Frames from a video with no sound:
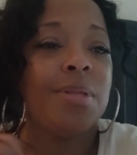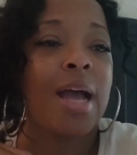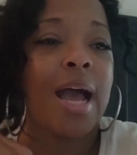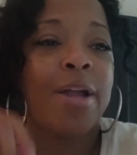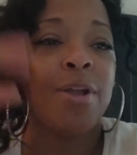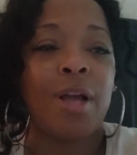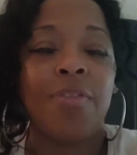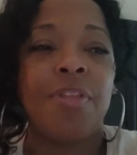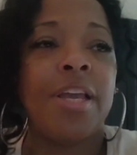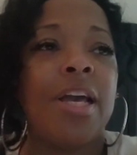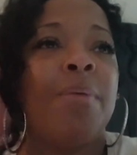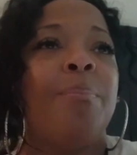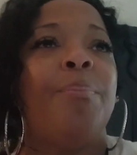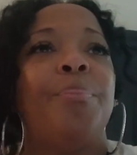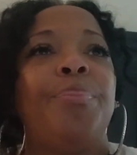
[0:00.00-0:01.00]
higher. I think
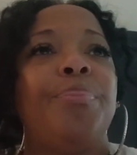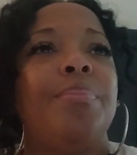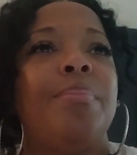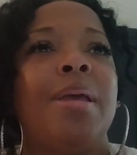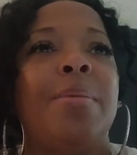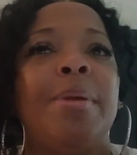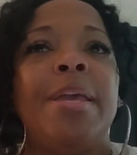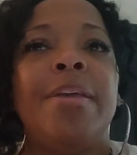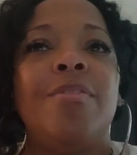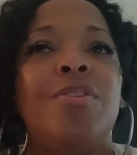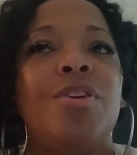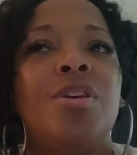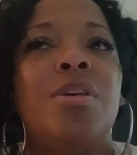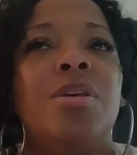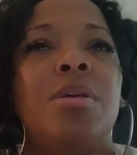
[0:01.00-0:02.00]
I'm maybe
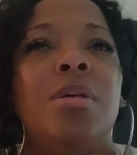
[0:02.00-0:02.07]
at